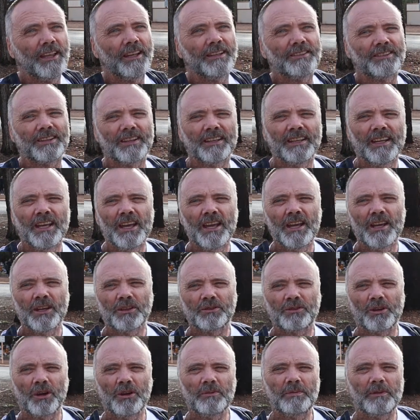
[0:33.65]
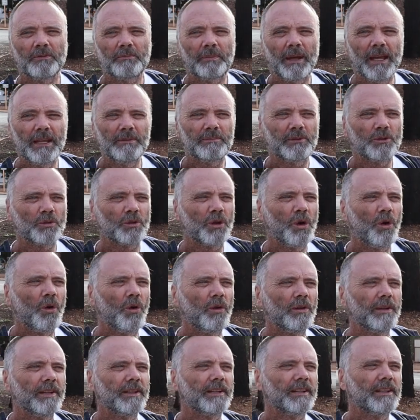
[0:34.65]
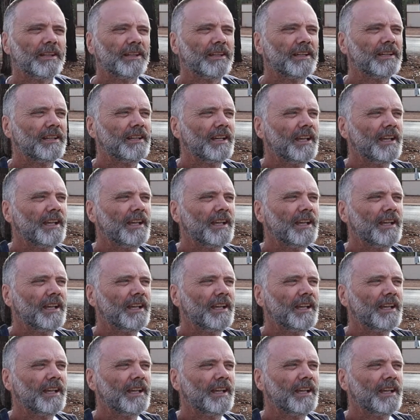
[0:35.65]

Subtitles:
There's a group of people caught at a